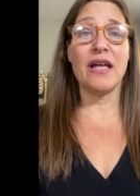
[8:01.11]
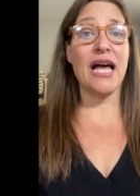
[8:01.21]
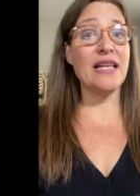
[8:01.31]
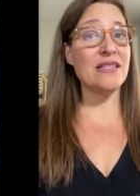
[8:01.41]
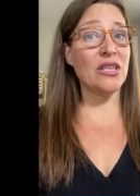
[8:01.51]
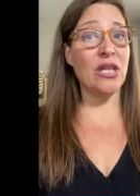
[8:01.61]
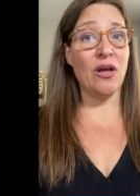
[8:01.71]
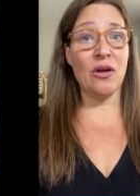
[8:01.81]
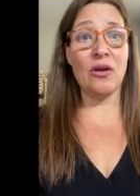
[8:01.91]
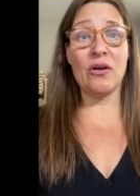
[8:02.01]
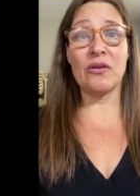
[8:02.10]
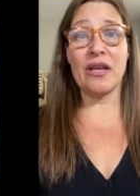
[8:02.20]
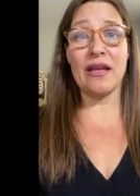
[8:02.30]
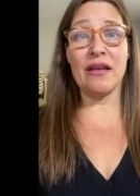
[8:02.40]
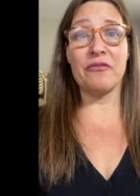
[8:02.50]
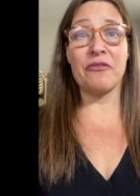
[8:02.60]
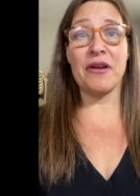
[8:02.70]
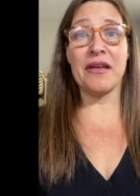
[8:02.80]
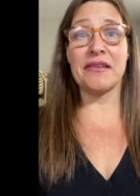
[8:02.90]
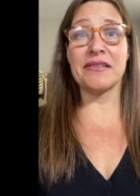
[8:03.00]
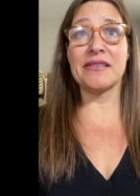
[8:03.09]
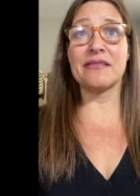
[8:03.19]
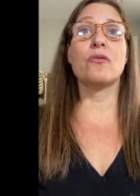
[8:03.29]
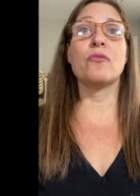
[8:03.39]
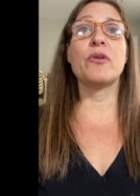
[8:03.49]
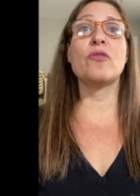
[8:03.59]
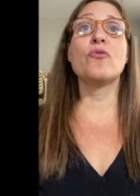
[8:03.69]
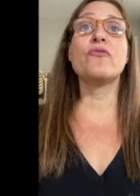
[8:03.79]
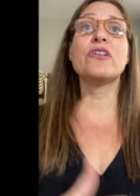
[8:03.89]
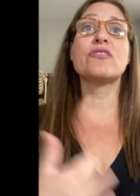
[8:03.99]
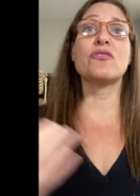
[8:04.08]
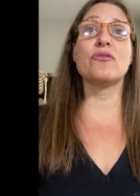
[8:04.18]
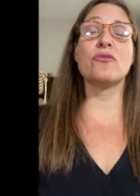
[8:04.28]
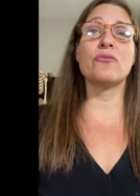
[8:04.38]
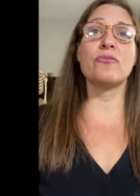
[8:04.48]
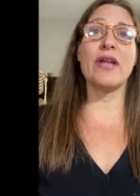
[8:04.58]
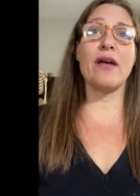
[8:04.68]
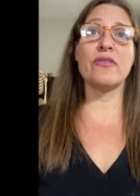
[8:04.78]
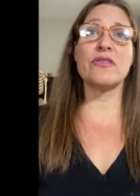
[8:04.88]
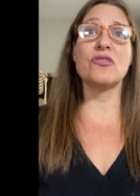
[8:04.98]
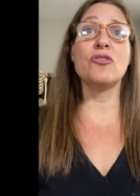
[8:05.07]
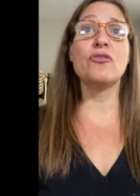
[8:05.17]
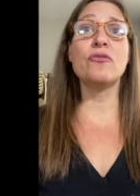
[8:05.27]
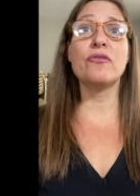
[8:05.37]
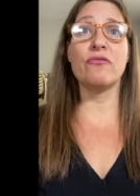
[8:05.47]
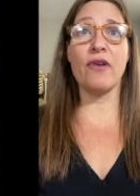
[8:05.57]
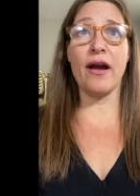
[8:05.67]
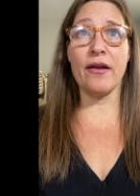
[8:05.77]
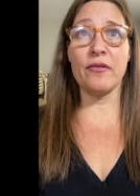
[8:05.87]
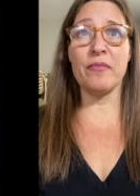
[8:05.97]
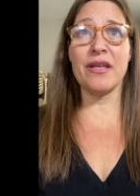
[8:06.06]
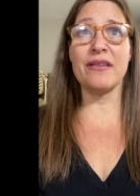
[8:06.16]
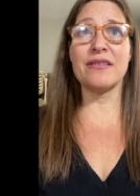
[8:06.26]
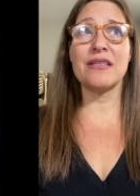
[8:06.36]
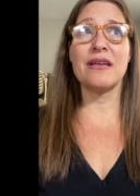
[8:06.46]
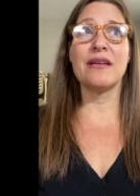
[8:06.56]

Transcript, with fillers: That's a long day, friend. But you move into now this new environment.